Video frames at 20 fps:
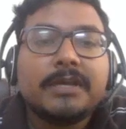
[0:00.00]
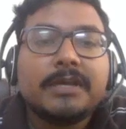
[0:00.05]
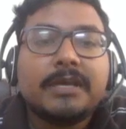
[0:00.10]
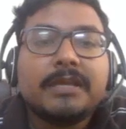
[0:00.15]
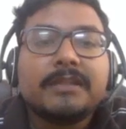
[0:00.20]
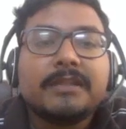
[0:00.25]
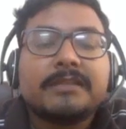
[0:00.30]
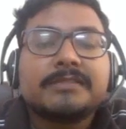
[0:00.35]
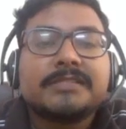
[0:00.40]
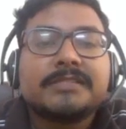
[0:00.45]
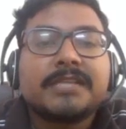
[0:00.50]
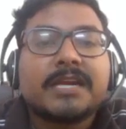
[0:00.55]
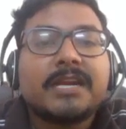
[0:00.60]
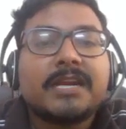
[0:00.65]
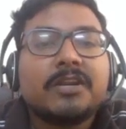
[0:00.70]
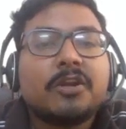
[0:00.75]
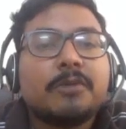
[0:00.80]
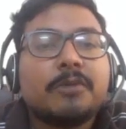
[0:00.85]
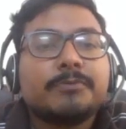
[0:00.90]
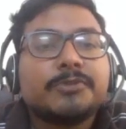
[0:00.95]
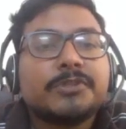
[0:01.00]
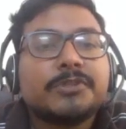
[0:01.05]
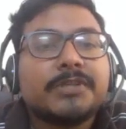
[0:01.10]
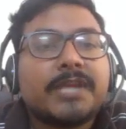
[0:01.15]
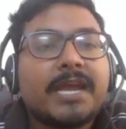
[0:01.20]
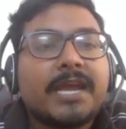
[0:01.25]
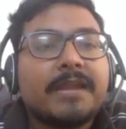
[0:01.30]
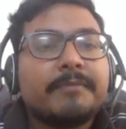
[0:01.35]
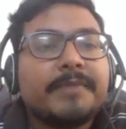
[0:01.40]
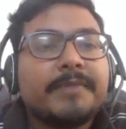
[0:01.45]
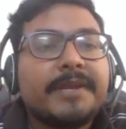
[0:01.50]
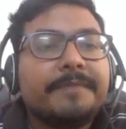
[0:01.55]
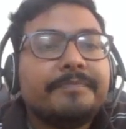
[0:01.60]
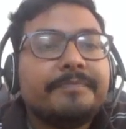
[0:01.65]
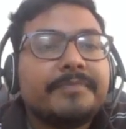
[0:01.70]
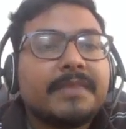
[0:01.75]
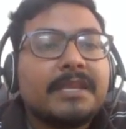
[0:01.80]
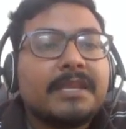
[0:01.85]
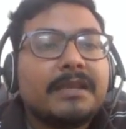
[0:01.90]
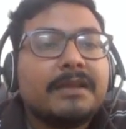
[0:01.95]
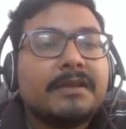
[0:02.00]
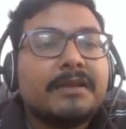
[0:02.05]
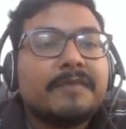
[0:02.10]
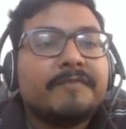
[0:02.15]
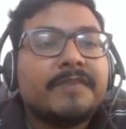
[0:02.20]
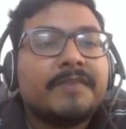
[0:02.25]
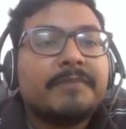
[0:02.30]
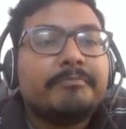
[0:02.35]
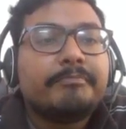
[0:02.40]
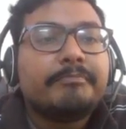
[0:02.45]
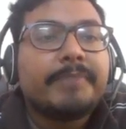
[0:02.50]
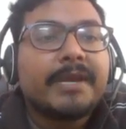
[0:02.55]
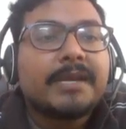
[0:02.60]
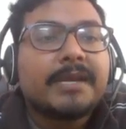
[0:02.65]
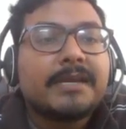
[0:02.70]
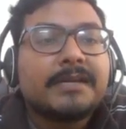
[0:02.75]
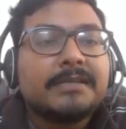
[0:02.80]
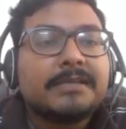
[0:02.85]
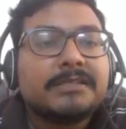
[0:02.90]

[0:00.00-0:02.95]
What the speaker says: The second option can be we pick